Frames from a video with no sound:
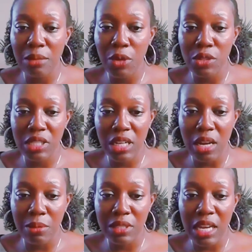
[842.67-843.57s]
to post it a
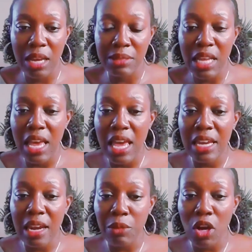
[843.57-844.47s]
couple times,
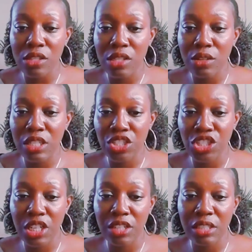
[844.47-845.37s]
and I'm also going to
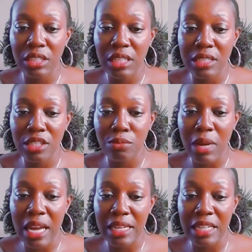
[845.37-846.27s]
share the link to
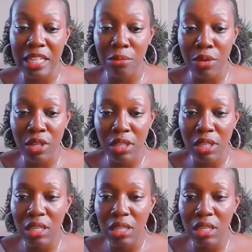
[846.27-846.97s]
my ebook